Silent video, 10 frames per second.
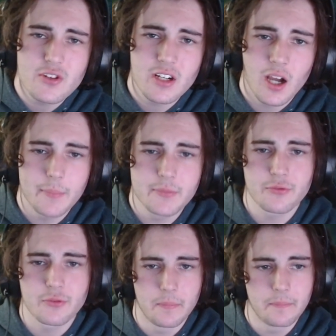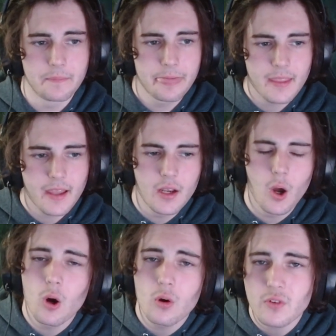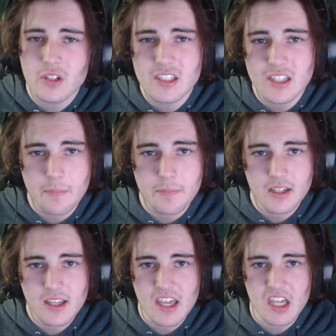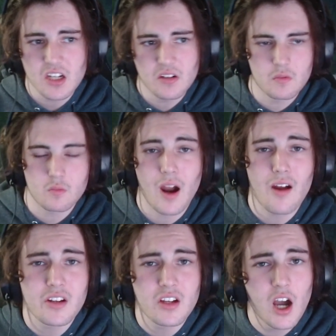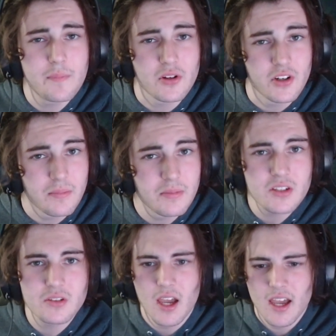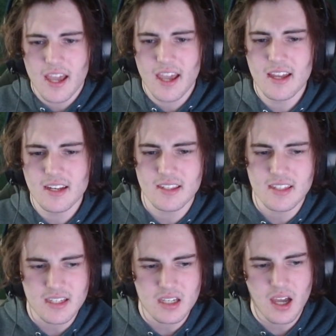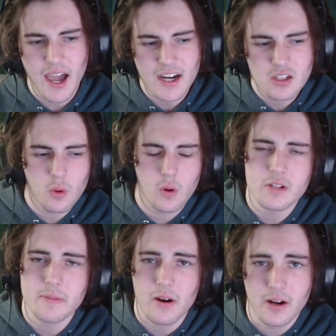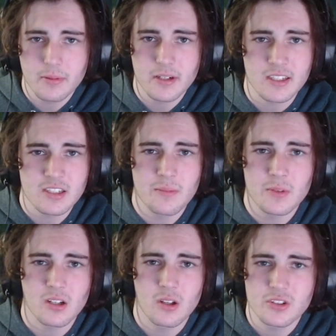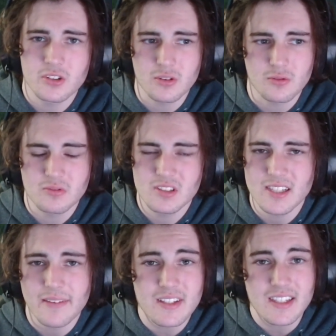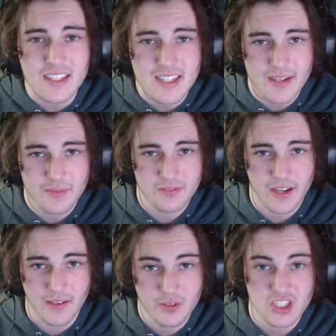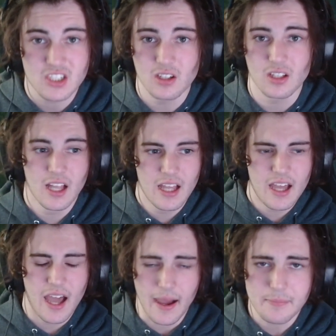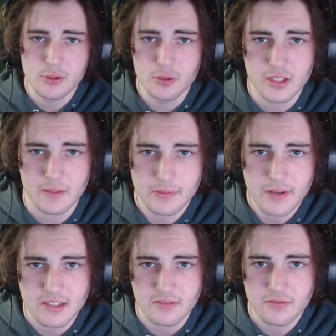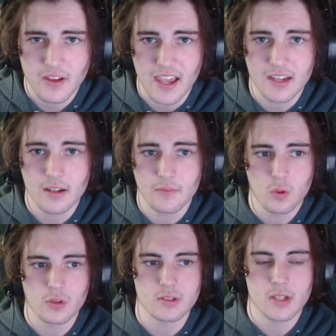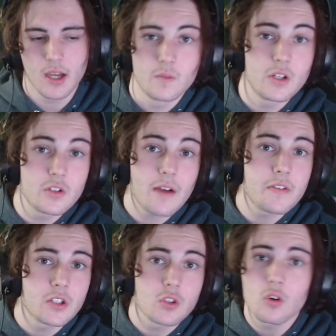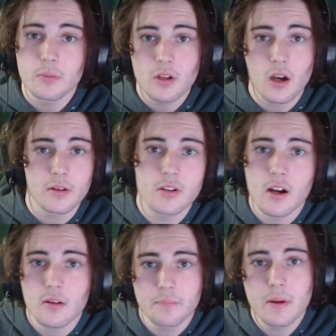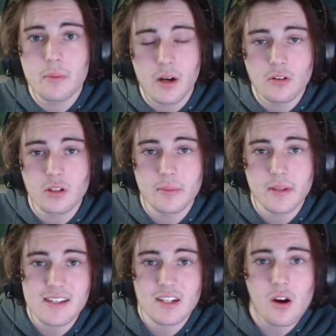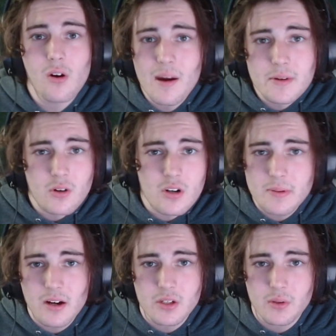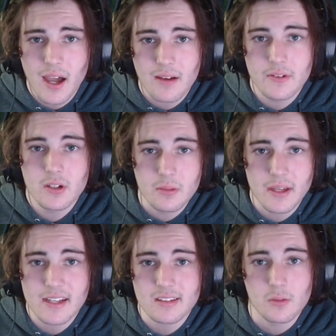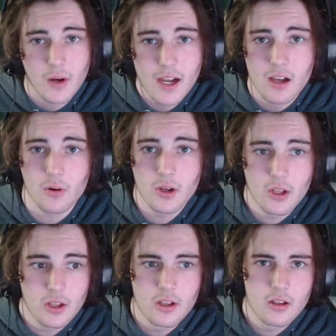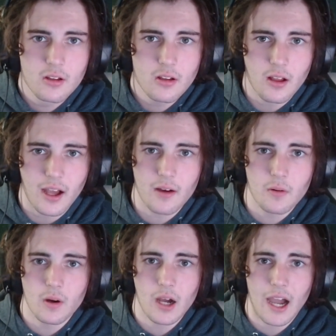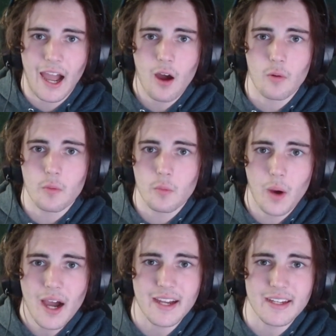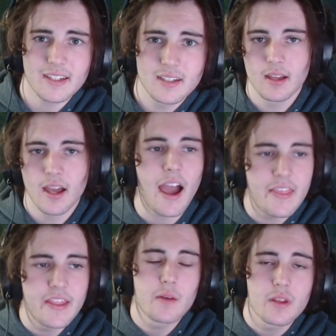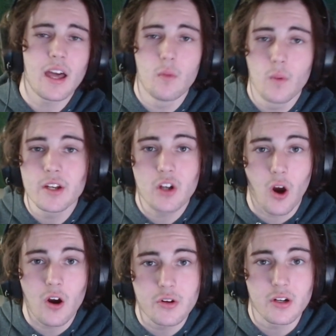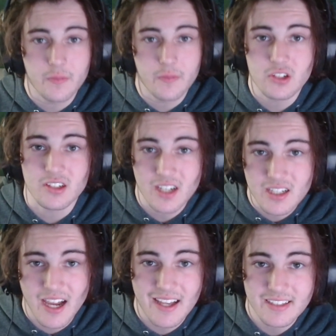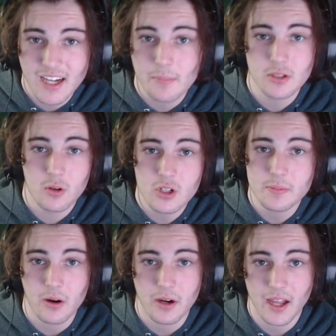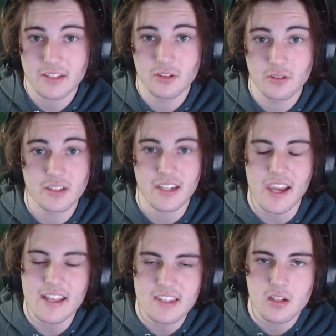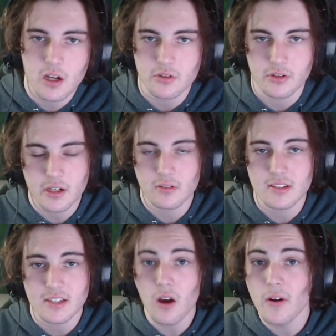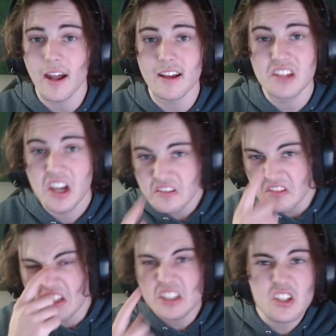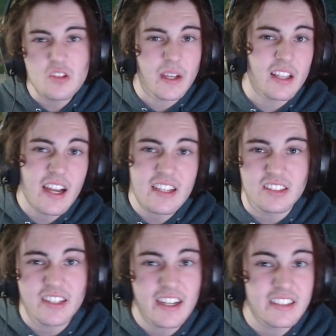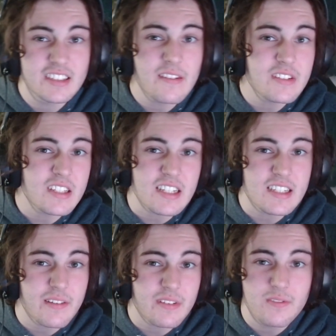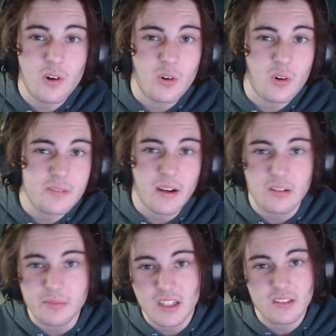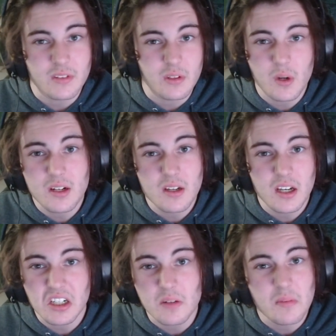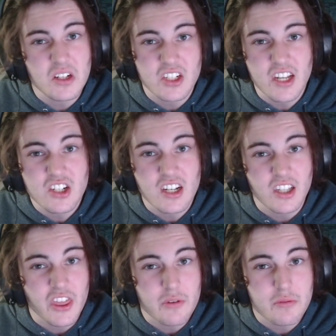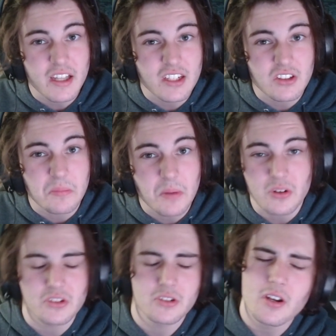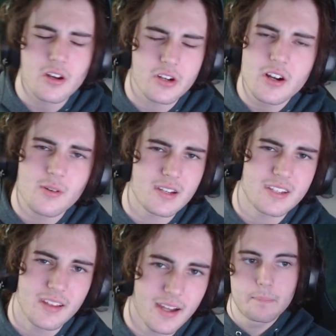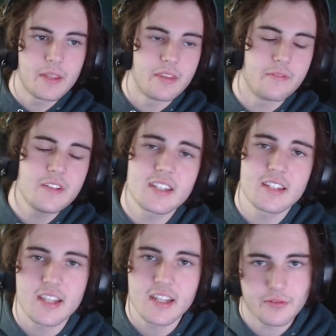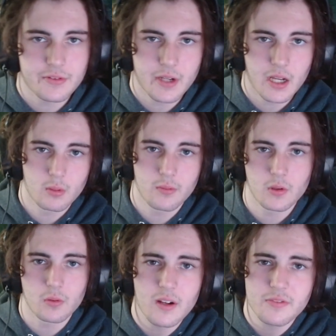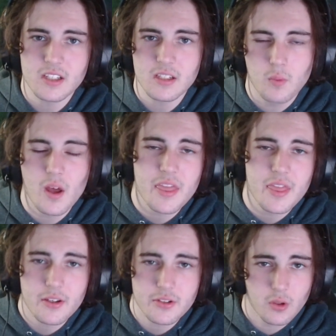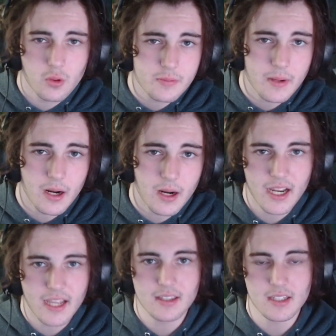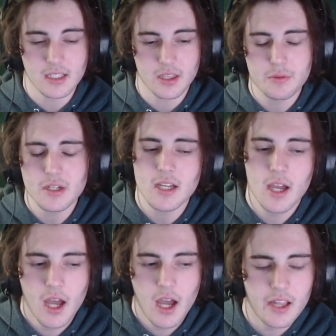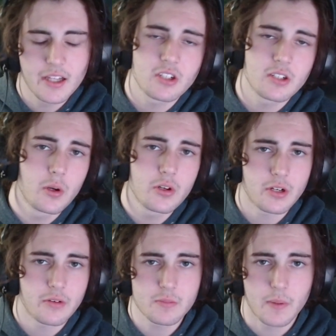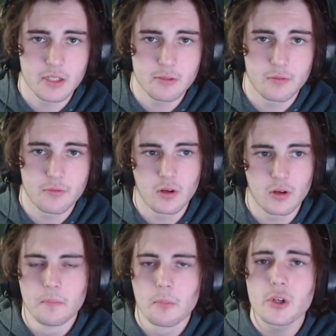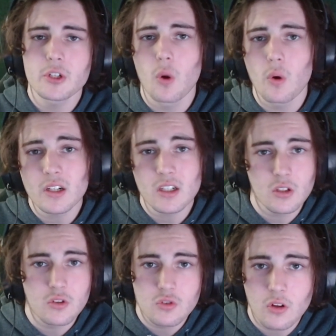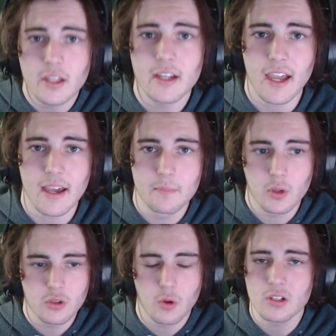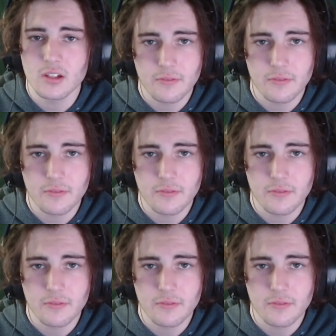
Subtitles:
comes from an overstepping in rounding up your numbers, and the actual horsepower number is somewhere closer to 1,775, which is still absolutely impressive. And of course, when you're driving your Tourbillon, people aren't going to be asking, oh, how much horsepower do you have? They're going to be asking, wow, how? Why? And then when that one car nerd eventually does ask how much horsepower it has, you're going to say 1800. You're not going to say, oh, it has, excuse my glasses, it has 1774 horsepower because of the one combustion engine and the 3 electric motors. No, you're not going to say that. But the V16 is responsible for roughly 1000 horsepower, and the 3 electric motors are responsible for more torque controlling and more torque